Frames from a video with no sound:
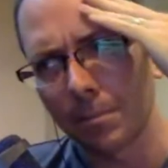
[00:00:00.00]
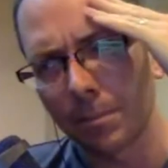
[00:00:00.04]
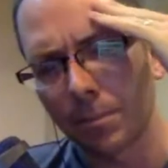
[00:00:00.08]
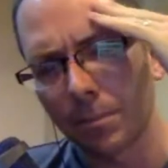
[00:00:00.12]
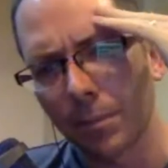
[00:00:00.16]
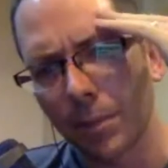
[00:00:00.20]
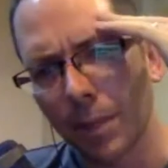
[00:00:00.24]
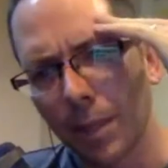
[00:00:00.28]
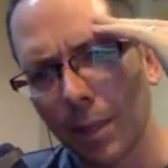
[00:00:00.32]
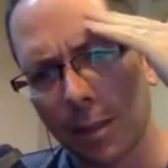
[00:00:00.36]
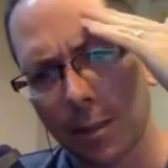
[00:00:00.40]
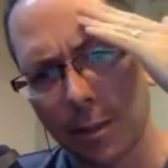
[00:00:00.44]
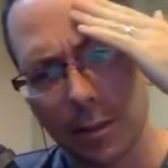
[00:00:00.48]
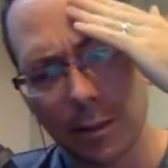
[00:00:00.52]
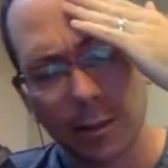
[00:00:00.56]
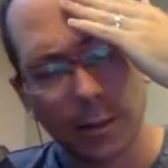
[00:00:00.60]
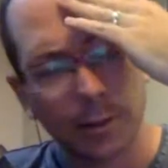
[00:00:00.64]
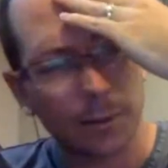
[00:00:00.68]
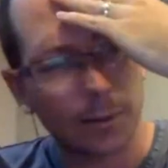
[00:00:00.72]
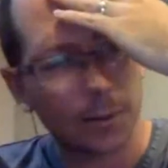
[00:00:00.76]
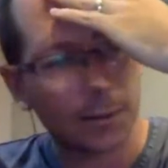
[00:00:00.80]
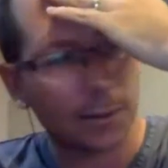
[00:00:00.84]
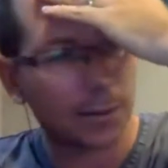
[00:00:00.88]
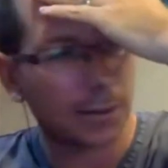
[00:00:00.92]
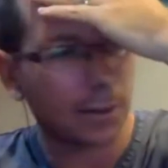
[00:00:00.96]
yeah,
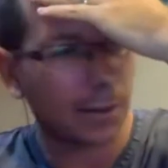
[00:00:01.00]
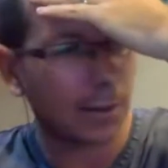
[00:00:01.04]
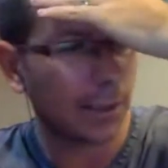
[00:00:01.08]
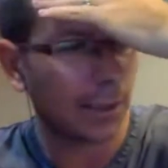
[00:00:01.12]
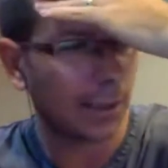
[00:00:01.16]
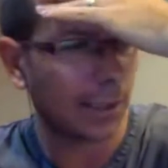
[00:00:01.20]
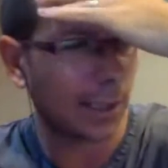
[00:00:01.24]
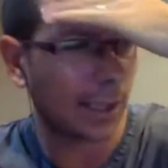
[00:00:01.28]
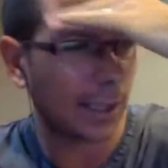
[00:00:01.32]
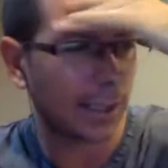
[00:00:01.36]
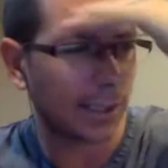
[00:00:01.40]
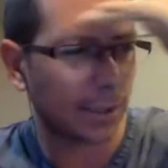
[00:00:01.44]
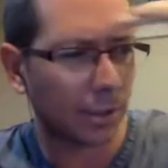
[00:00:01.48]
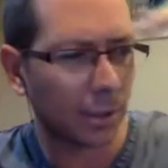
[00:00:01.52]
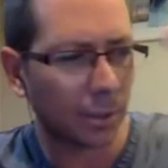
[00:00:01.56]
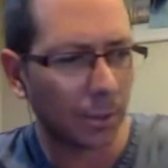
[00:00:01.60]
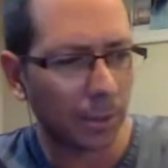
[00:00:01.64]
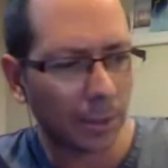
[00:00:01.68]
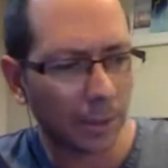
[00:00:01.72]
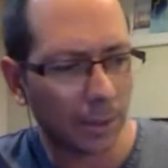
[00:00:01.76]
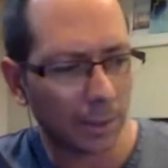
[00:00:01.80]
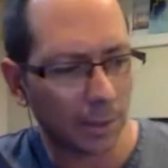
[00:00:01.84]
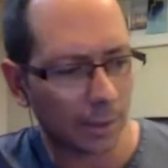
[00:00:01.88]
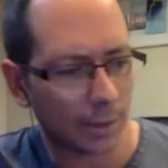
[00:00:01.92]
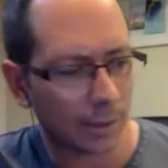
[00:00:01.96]
another thing to ask you
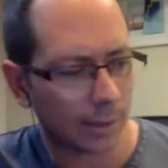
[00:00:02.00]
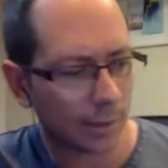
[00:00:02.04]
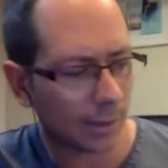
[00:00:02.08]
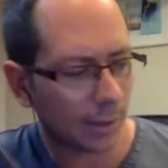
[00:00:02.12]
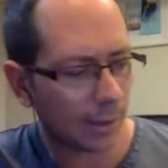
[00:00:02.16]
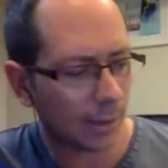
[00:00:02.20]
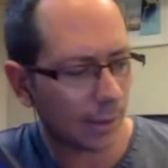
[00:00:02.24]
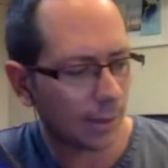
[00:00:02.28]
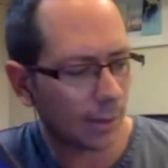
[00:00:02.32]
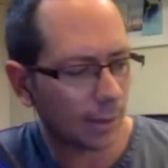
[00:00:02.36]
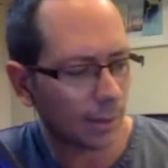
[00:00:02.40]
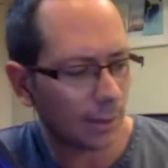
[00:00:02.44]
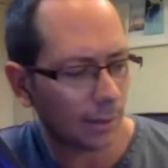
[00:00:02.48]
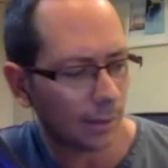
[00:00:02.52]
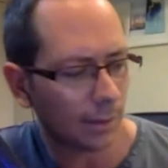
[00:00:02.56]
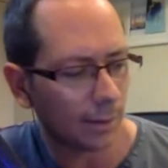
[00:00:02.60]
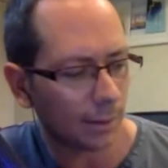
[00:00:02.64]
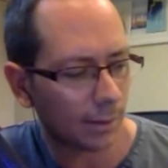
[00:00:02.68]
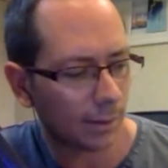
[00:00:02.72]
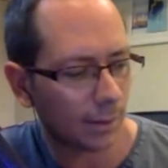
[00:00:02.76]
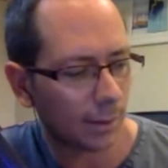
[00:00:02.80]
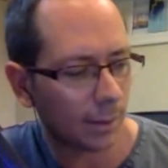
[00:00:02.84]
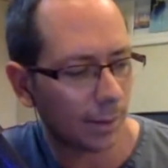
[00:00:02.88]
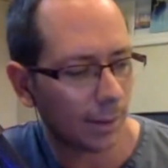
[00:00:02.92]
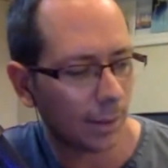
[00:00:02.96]
about it, because
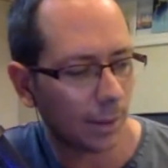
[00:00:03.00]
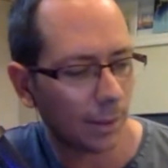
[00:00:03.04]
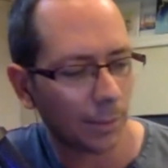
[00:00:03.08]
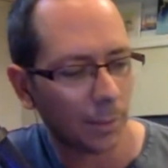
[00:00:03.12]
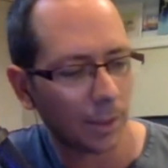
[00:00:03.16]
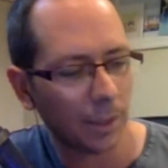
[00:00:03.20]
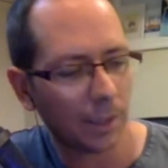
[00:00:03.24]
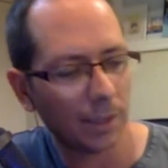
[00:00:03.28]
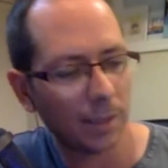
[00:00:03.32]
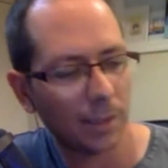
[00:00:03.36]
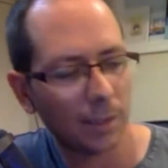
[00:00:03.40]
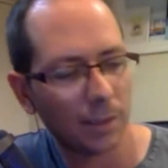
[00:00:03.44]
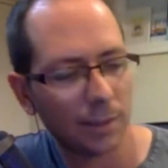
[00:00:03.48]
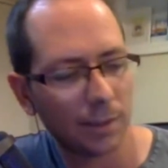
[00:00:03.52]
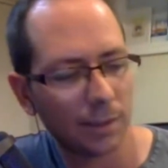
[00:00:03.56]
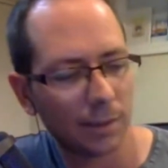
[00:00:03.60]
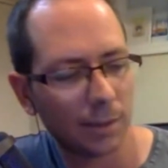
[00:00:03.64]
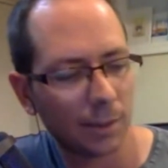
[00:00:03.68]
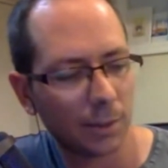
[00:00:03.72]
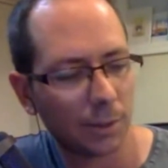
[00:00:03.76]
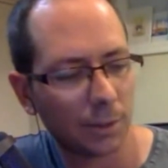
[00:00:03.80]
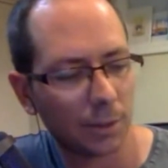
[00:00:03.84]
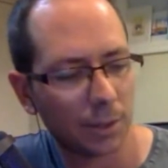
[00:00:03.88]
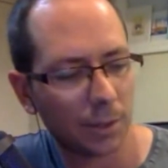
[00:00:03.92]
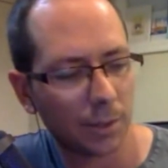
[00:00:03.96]
in my just
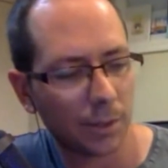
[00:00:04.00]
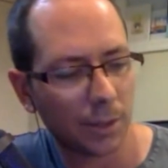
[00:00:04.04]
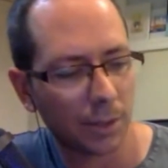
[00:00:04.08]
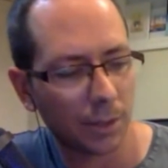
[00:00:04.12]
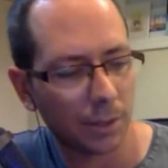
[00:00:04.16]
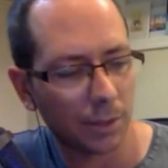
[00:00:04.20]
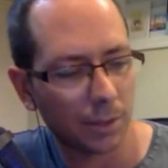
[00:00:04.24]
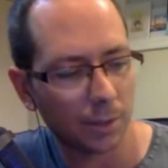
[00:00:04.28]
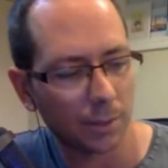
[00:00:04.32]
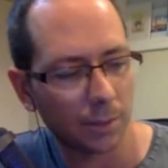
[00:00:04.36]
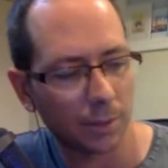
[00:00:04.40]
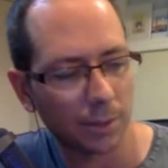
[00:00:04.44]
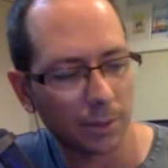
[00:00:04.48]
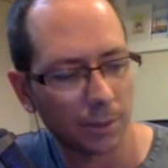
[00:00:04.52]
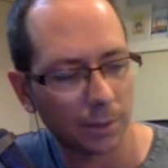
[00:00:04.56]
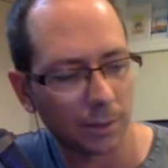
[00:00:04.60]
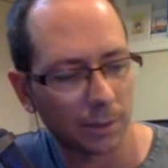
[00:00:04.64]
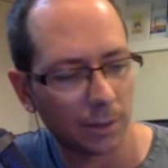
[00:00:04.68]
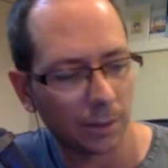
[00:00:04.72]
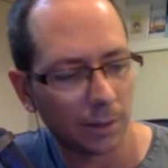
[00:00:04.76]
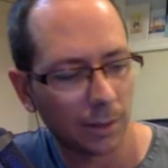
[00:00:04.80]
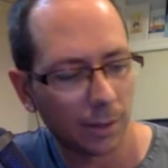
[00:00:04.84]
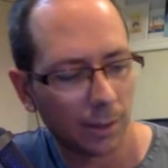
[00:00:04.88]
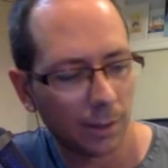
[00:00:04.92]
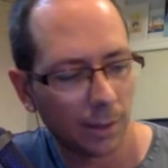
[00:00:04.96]
of course my normal
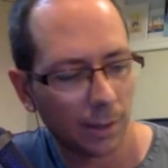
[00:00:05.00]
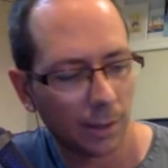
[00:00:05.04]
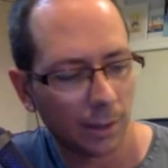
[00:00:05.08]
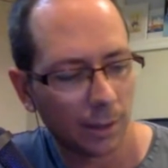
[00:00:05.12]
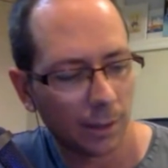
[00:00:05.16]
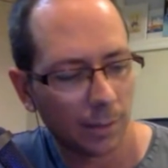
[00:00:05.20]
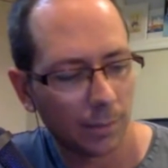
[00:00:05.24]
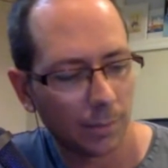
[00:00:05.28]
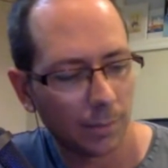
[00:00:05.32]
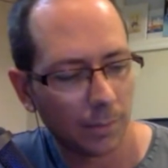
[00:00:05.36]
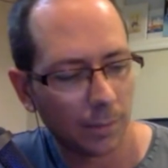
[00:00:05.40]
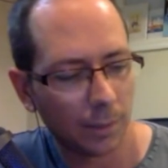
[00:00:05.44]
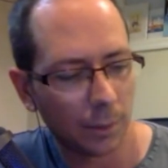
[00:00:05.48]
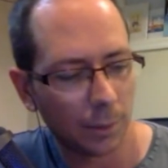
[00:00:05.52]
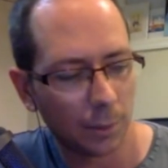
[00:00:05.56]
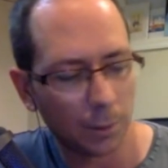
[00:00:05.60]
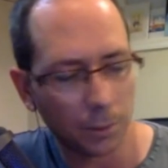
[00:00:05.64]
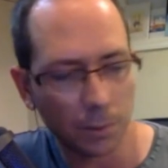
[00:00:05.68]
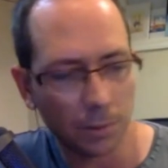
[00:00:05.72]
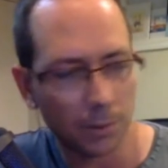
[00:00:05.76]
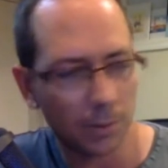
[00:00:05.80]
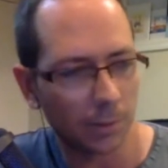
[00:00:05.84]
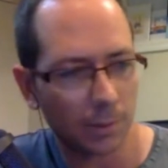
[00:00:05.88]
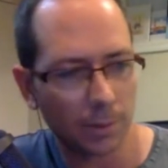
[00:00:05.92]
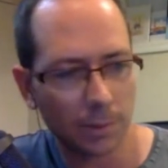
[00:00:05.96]

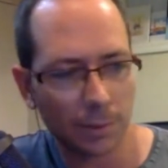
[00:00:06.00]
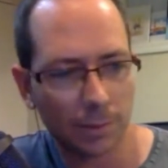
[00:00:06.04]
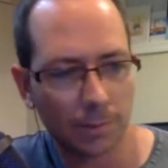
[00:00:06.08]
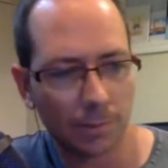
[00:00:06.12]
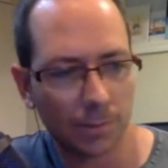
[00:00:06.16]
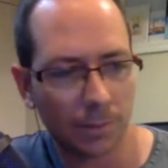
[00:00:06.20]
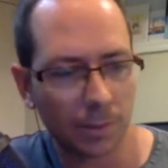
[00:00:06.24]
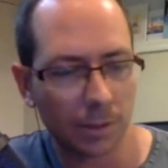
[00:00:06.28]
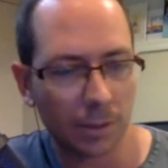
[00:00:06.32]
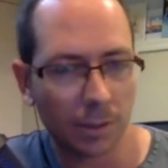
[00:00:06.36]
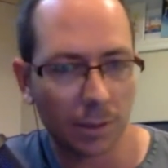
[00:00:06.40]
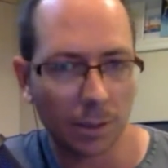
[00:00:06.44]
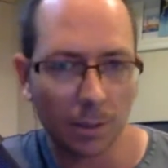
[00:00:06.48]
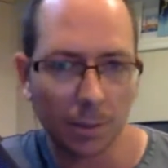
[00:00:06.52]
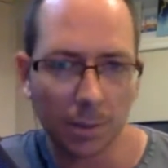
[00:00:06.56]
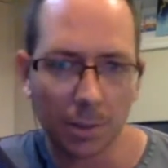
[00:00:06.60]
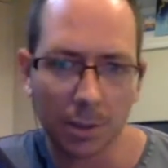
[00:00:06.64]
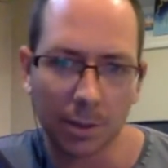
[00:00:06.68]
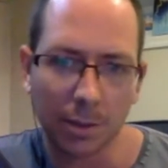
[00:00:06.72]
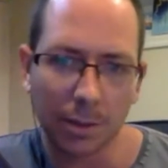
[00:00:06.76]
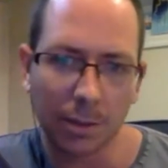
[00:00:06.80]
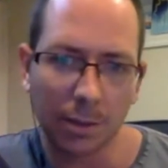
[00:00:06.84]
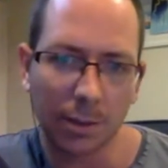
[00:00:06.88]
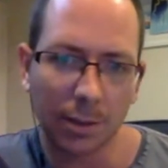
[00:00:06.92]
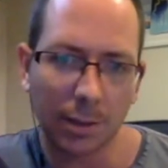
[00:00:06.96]
news
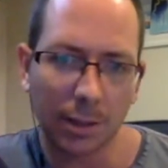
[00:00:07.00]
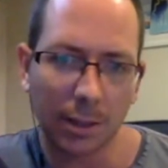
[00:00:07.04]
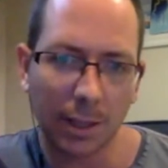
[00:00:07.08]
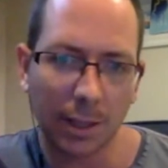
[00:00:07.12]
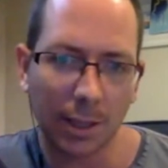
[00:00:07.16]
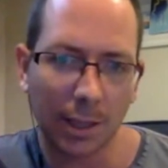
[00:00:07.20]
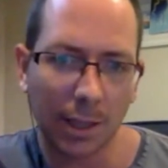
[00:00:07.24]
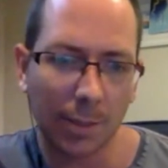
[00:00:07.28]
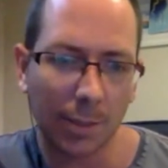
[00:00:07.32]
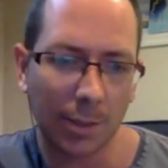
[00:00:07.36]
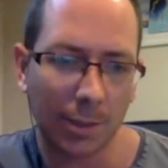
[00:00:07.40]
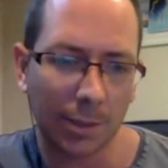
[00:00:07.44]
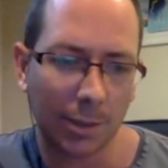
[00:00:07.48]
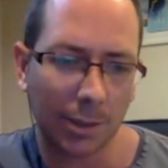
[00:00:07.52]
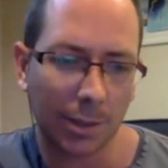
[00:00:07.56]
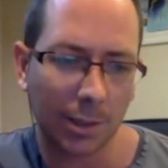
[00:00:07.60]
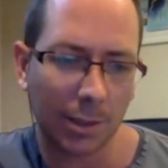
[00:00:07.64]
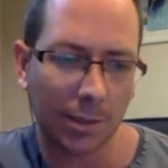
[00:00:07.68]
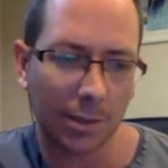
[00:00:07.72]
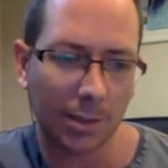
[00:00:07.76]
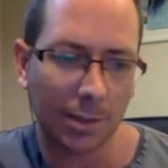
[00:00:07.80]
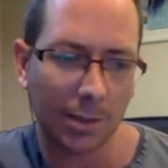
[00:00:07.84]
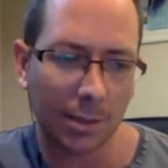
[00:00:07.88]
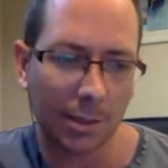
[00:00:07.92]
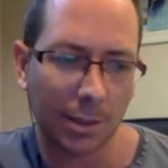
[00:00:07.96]
consumption, like I came
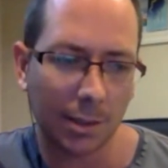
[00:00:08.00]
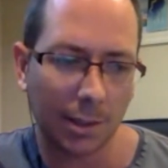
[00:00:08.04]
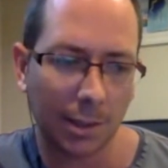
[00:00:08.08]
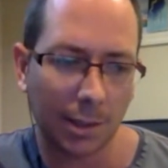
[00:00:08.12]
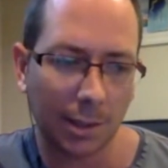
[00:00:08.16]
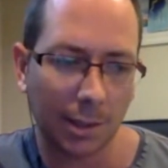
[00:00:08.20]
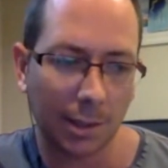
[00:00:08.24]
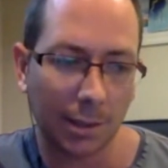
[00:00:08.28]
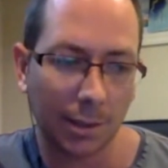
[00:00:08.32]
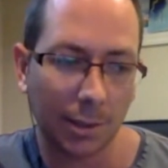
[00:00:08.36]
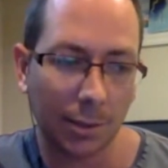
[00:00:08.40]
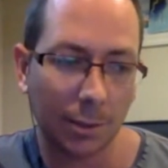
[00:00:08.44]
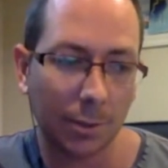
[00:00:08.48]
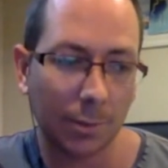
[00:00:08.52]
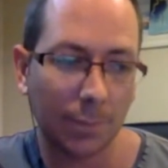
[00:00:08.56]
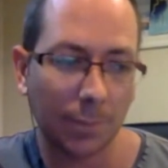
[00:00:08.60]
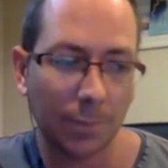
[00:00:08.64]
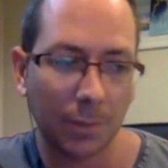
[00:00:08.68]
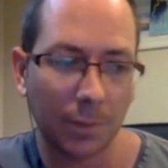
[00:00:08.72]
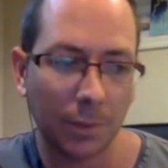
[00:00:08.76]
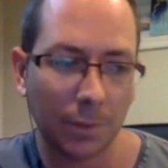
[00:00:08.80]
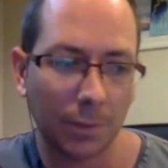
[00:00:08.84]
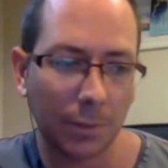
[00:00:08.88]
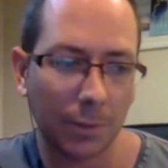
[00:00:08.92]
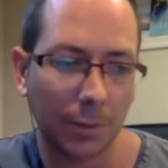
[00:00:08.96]
across no
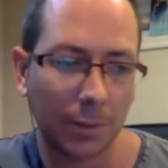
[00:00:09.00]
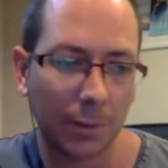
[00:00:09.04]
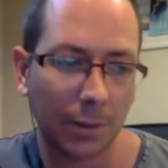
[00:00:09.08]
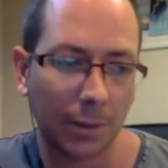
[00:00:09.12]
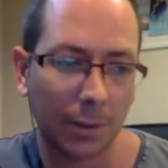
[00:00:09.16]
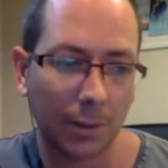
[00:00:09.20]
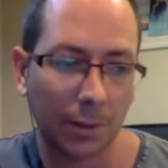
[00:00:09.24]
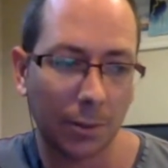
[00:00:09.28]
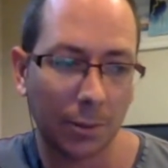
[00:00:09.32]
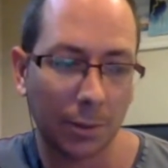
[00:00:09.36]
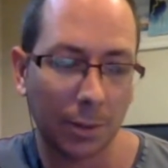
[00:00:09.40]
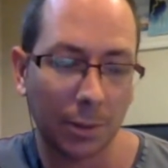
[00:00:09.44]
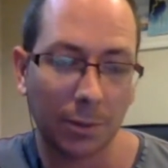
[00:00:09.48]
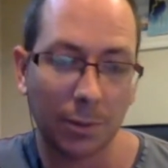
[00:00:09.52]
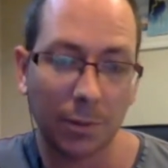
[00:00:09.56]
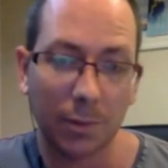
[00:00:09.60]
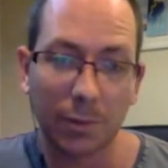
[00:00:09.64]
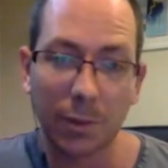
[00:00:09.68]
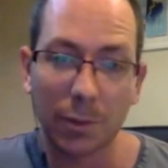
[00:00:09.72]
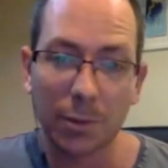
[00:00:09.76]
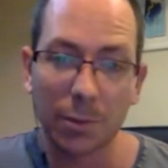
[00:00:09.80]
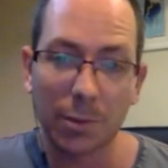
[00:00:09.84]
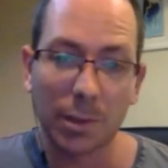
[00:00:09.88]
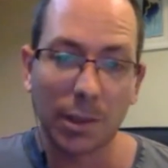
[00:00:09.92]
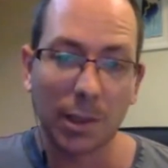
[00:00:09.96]
fewer than 3
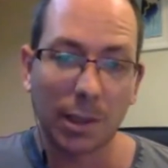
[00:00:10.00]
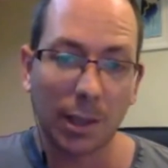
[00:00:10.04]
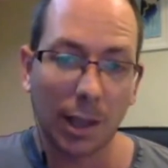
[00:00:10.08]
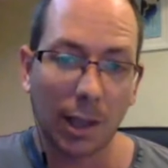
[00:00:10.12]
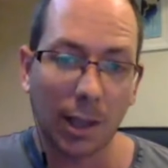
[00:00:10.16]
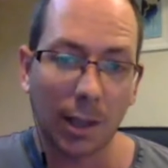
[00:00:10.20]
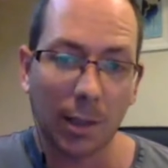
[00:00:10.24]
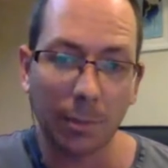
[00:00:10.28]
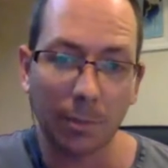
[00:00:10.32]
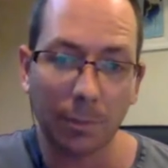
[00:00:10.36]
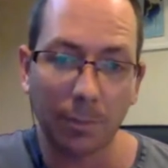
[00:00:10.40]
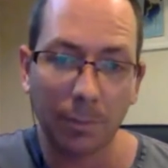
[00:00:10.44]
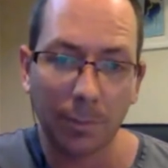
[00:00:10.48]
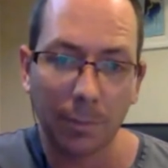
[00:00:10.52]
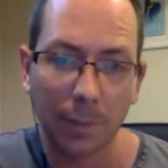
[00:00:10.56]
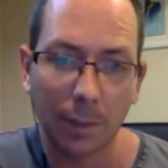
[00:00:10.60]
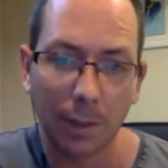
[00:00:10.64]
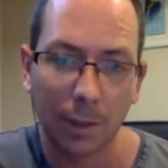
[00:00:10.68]
reviews of the game,